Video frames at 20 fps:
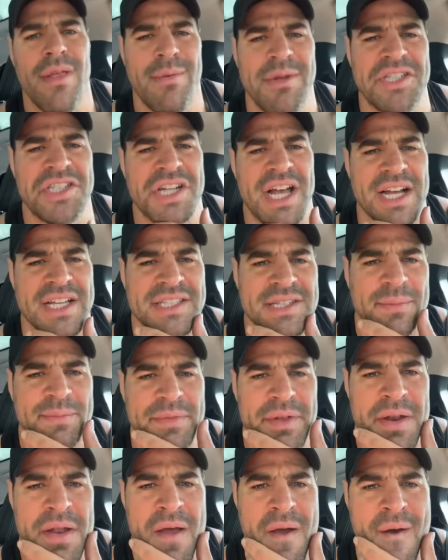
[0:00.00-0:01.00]
me check
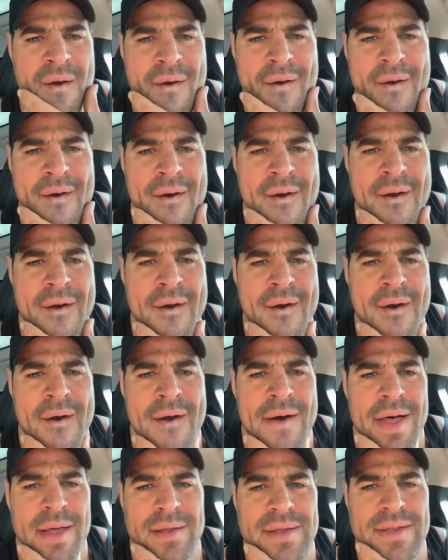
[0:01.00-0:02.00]
something.
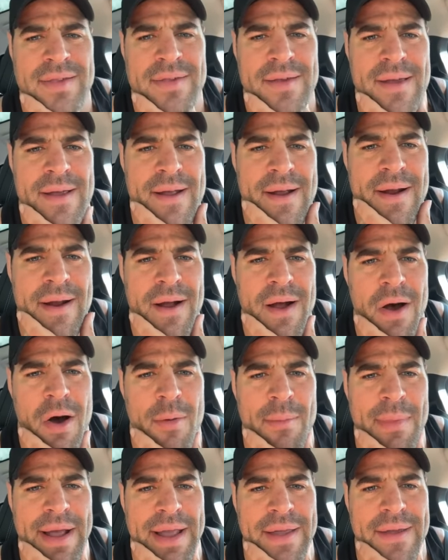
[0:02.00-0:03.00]
Let's see here. Oh
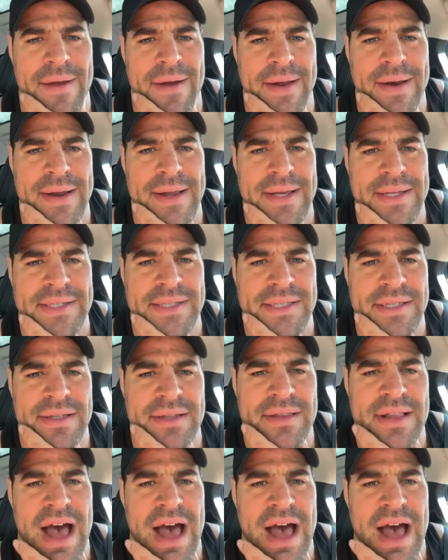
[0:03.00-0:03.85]
my goodness.